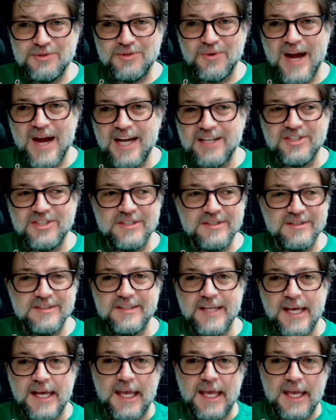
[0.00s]
traction,
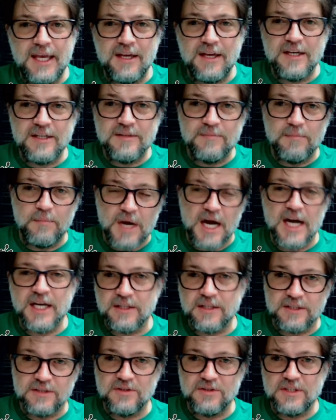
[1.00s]
sticky, and
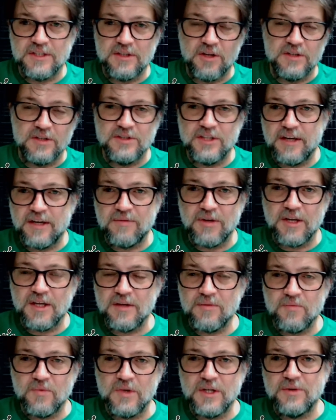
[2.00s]
mileage and
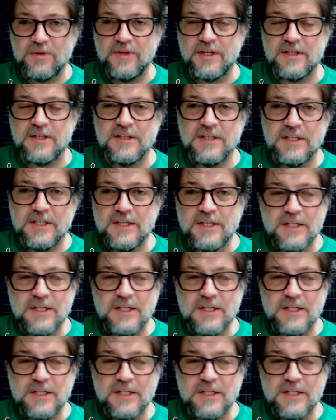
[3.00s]
longevity. Well, one